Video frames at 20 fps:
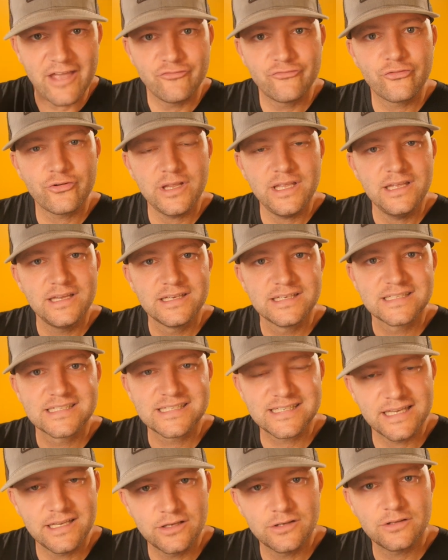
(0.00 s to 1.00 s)
every
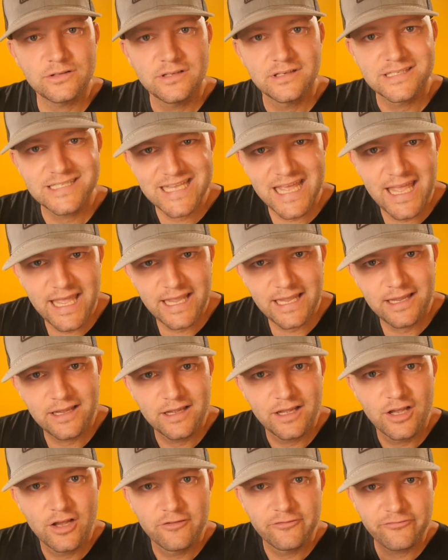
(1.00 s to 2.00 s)
single
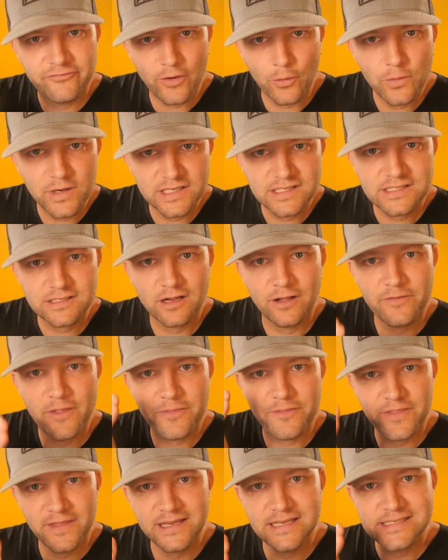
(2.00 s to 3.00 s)
day focused
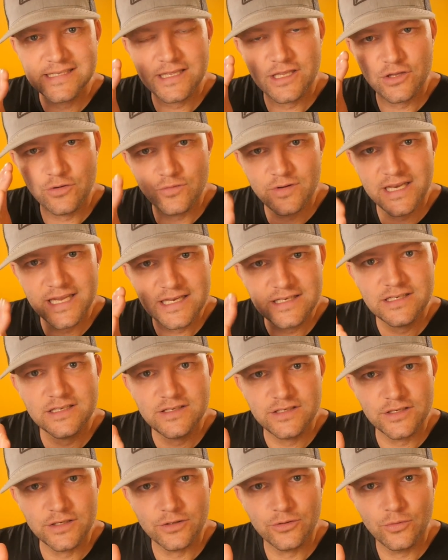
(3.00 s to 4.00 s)
on the things that you
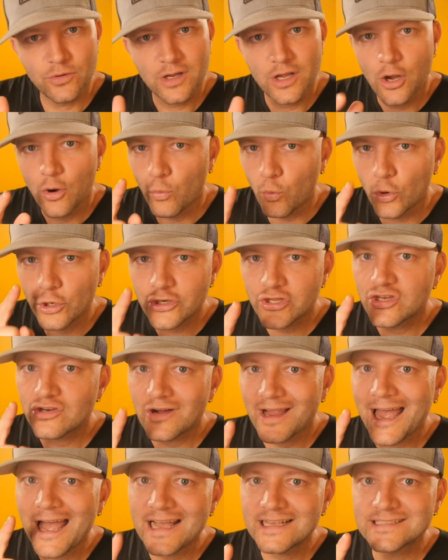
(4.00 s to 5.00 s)
need to do.
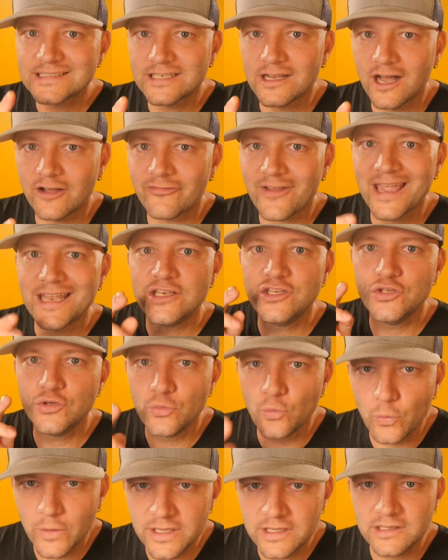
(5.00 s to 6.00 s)
Work your ass off
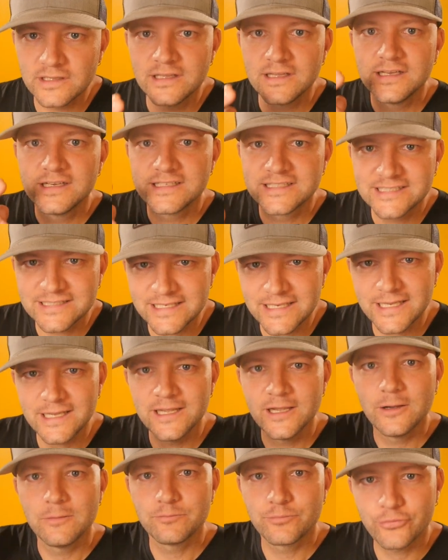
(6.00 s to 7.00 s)
and you will
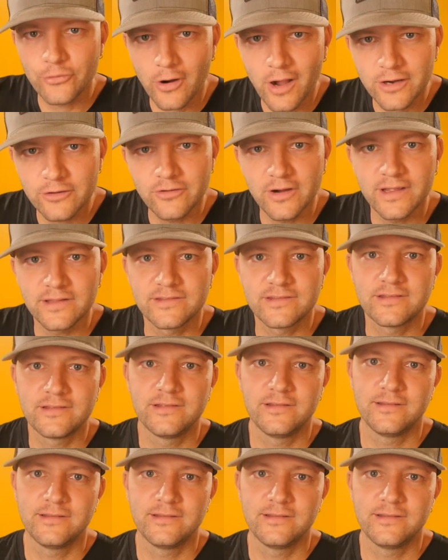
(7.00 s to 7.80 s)
see progress.